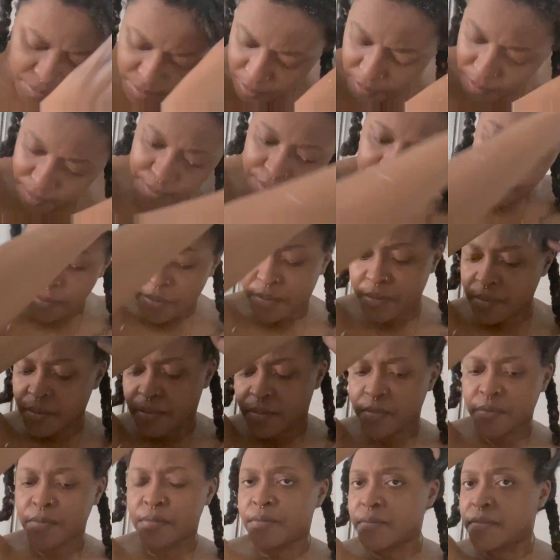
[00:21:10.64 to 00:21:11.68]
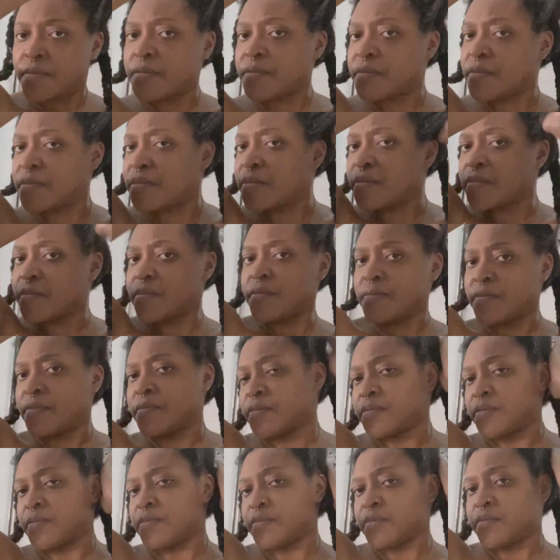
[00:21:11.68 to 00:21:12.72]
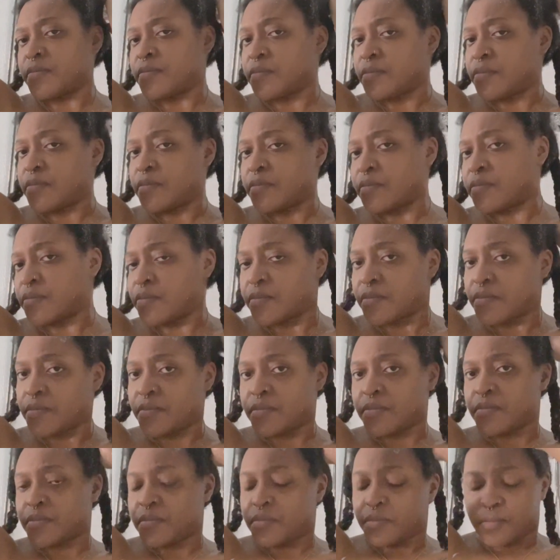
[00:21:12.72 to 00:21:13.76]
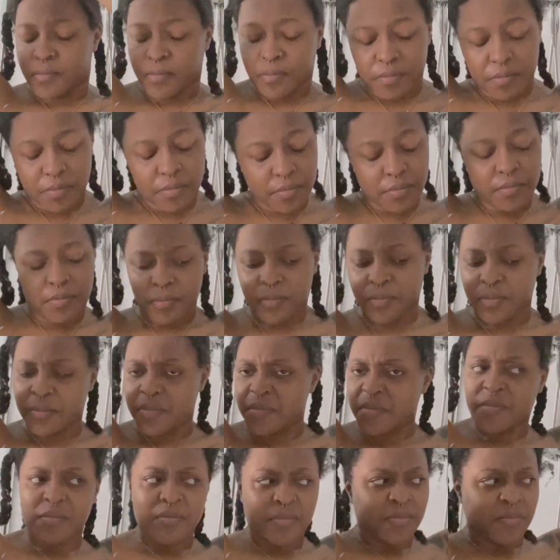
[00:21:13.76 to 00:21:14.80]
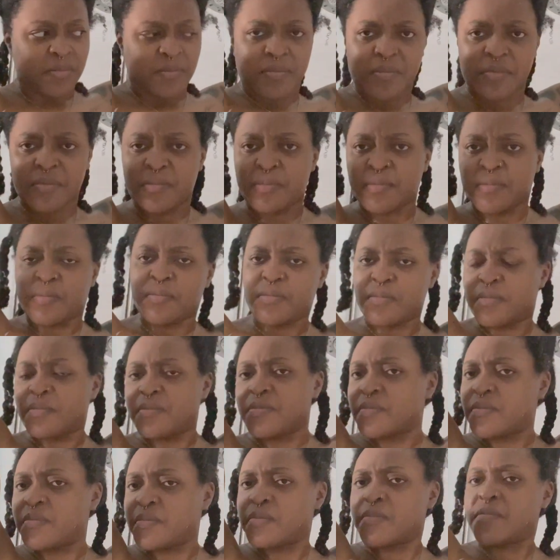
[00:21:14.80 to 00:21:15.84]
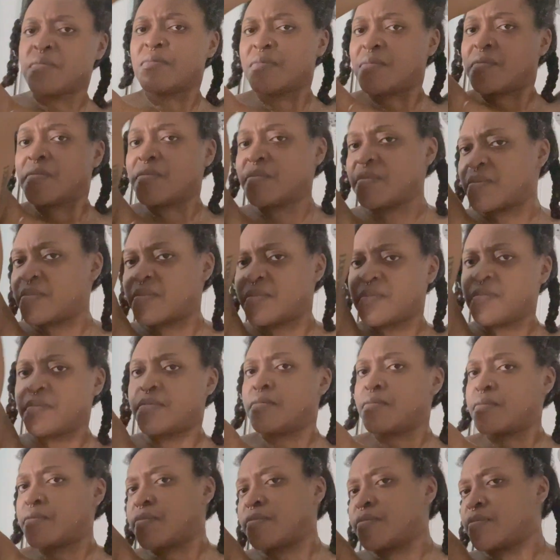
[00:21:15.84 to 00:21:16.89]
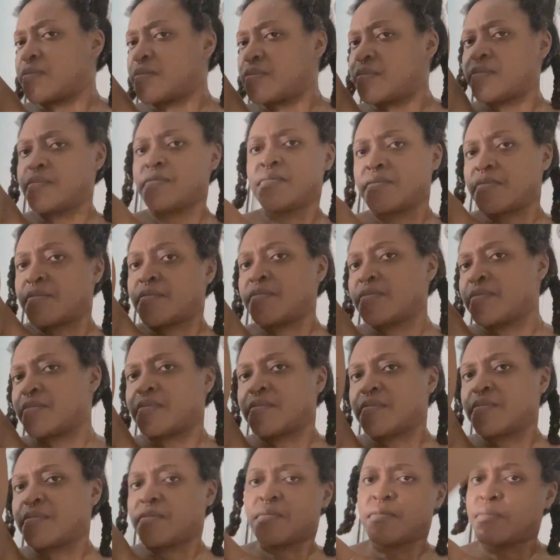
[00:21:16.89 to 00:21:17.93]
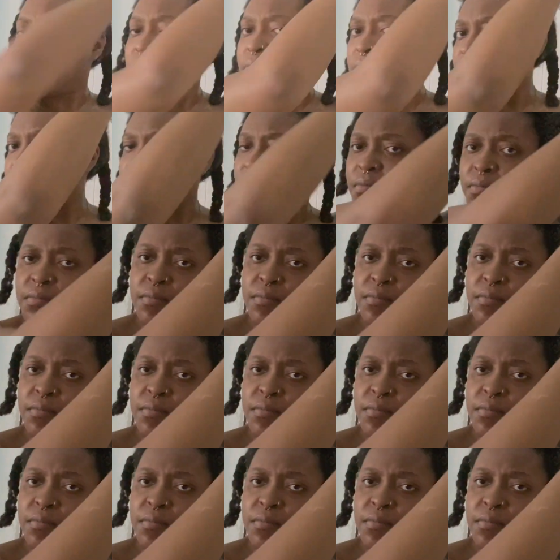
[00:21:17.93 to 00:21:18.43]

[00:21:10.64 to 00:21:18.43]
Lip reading: let my hair go, just because, it's easy to style and you can make it look good without it actually being good.